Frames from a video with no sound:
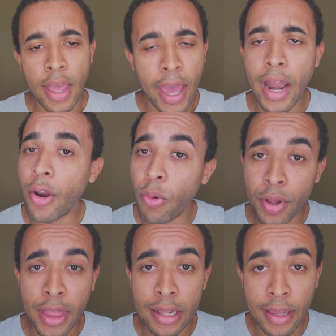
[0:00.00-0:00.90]
and I don't
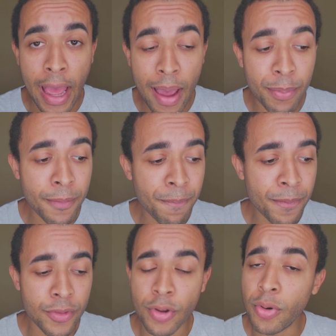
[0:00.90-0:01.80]
want that to happen.
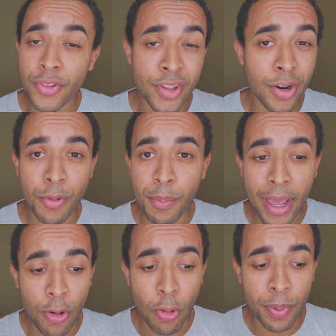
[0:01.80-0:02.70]
So it's going to
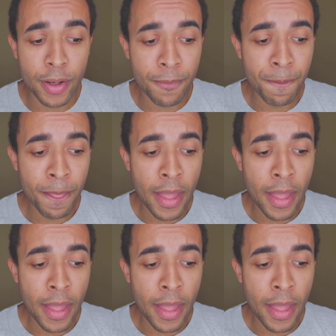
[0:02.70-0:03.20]
remain open.